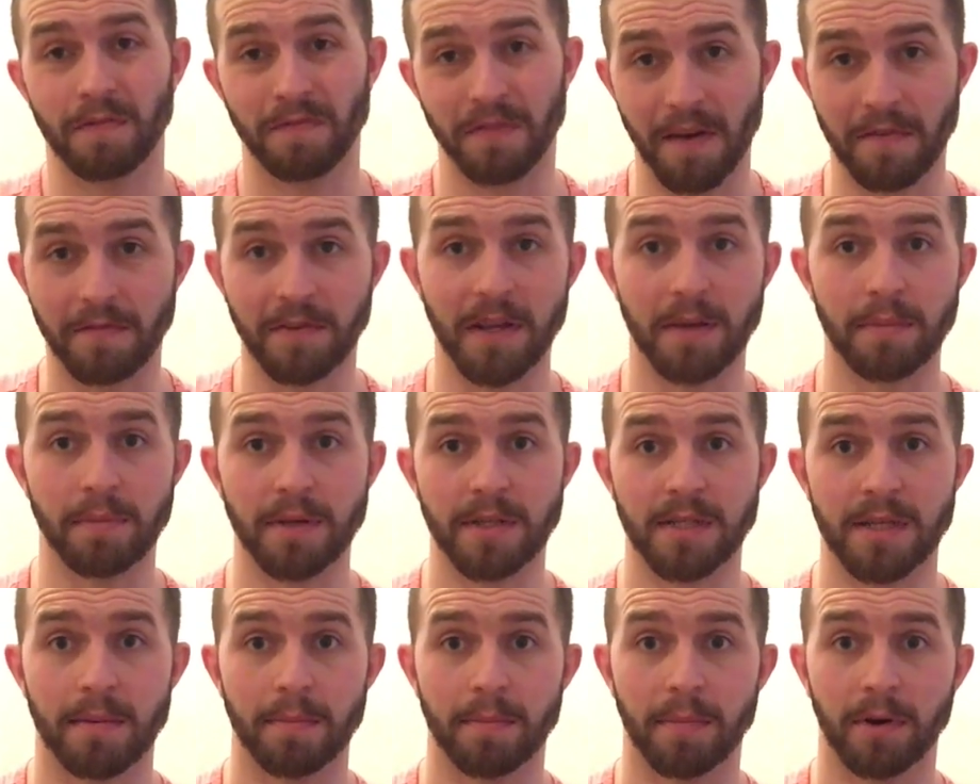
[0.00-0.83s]

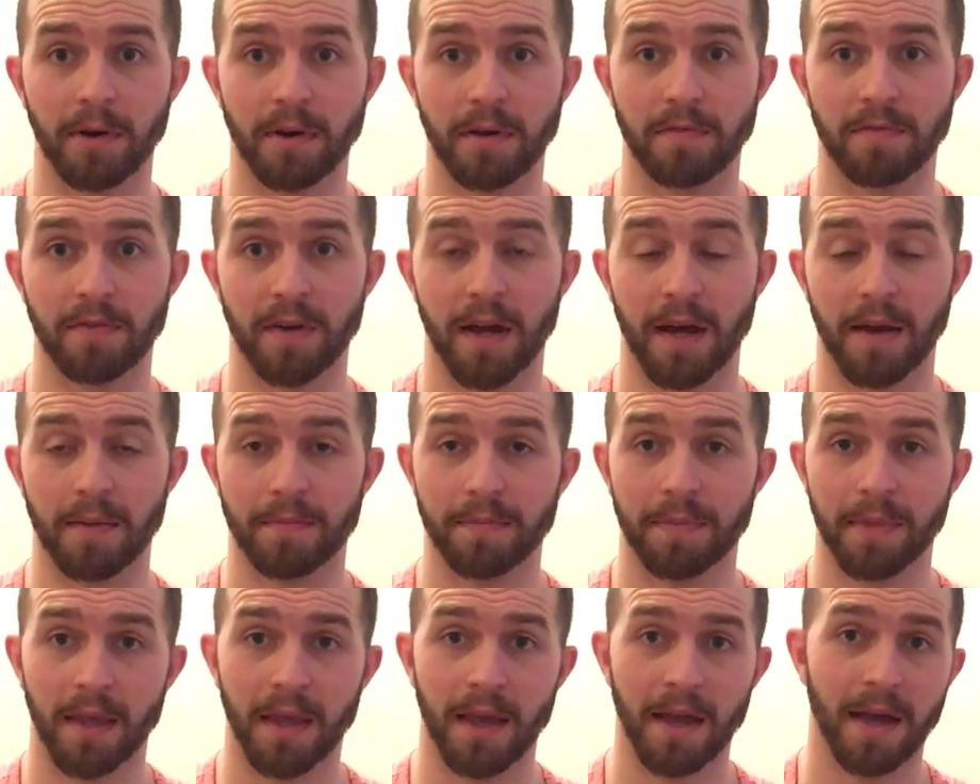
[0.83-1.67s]
15% body fat
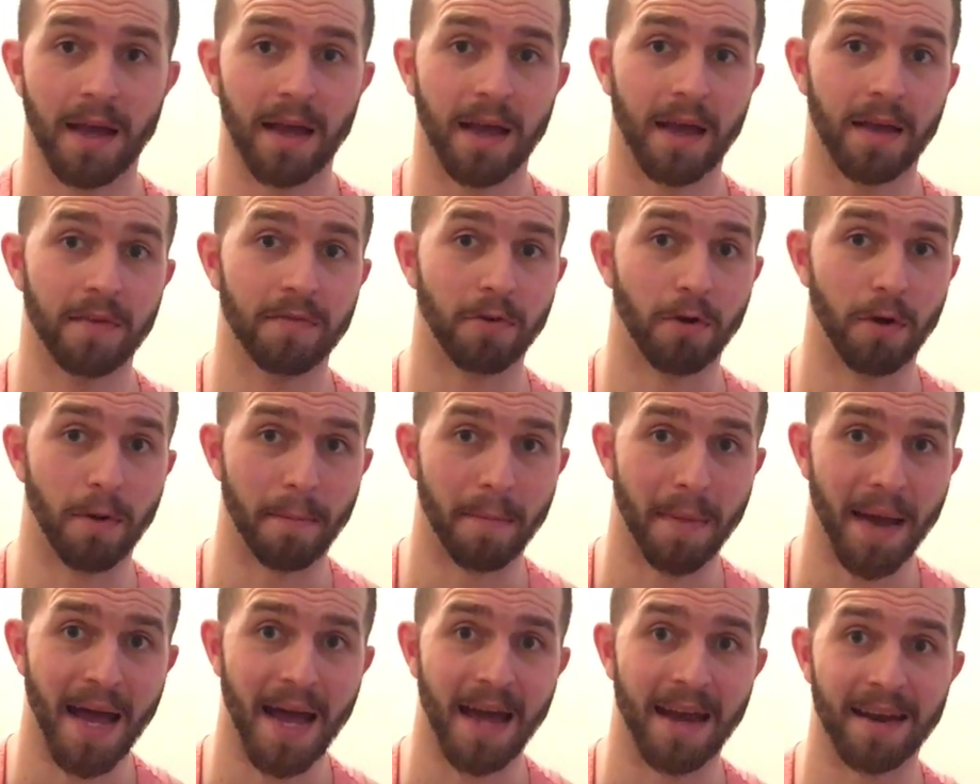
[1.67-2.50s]
for a
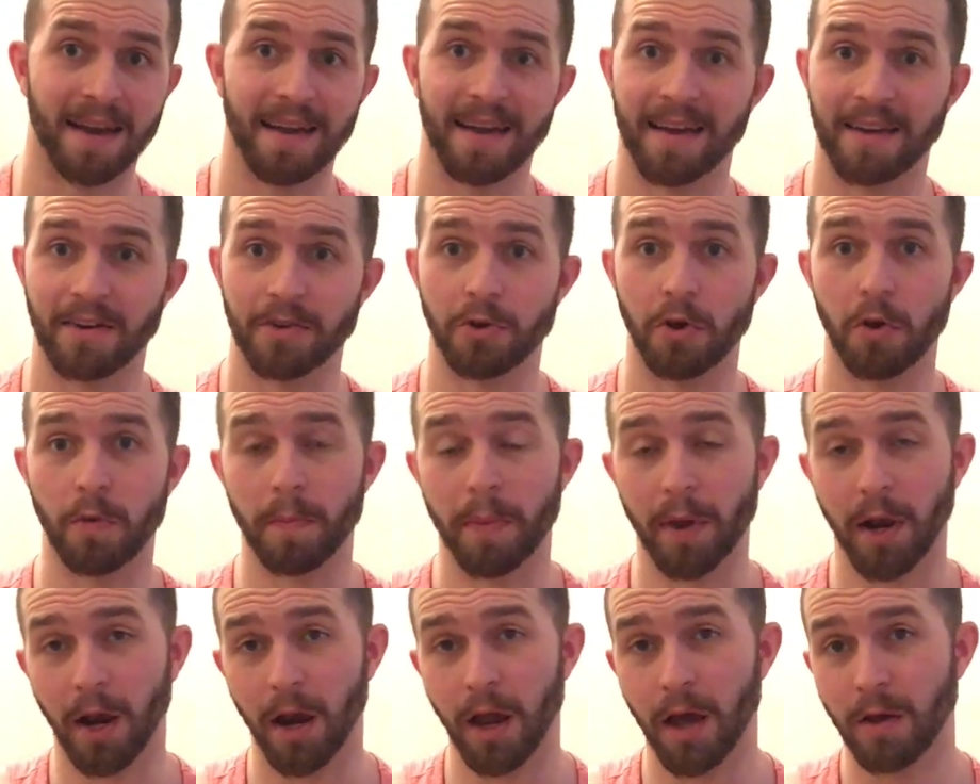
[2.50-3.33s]
man and you're
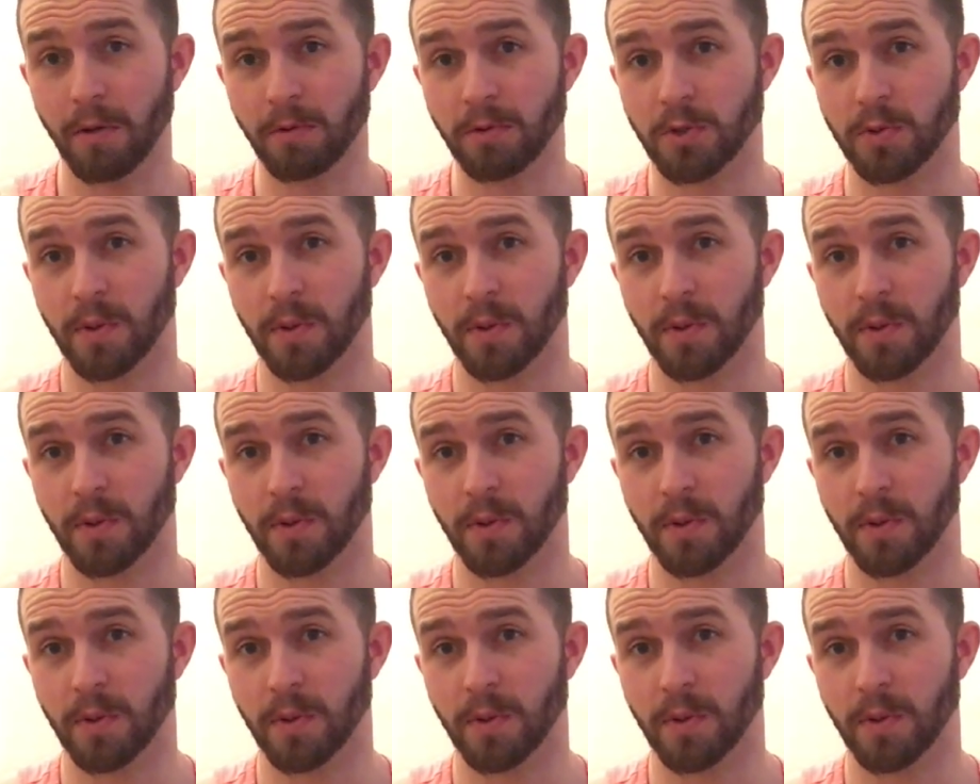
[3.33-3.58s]
below